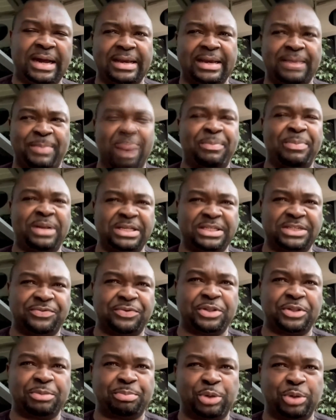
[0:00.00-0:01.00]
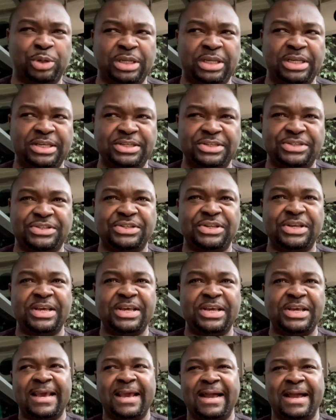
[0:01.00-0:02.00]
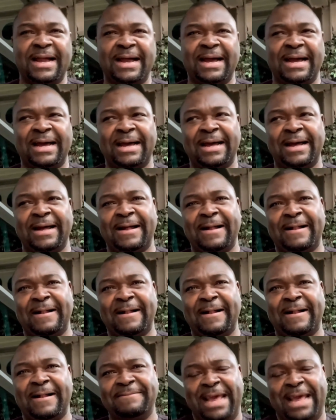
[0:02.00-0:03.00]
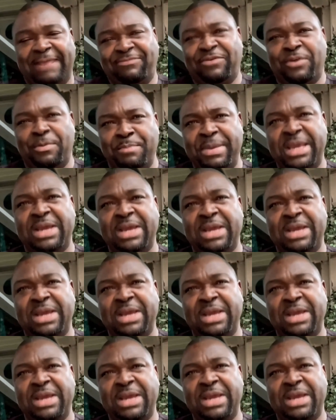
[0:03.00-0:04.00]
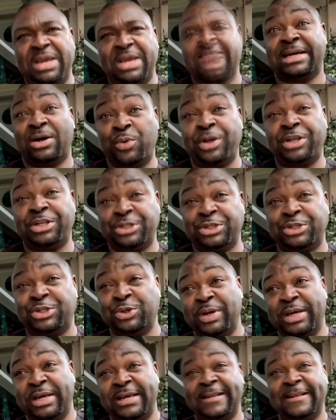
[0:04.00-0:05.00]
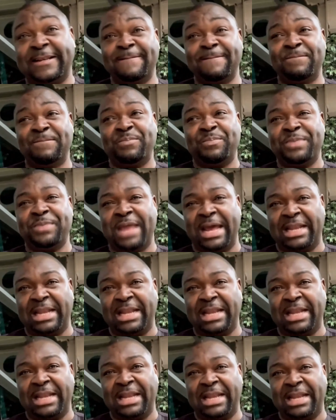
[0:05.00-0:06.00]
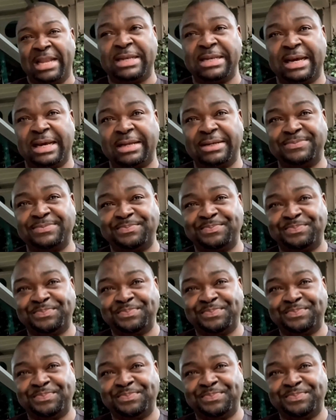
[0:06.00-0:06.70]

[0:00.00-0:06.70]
capability for the police. That for me will have been the better way to do it than the way it's been done.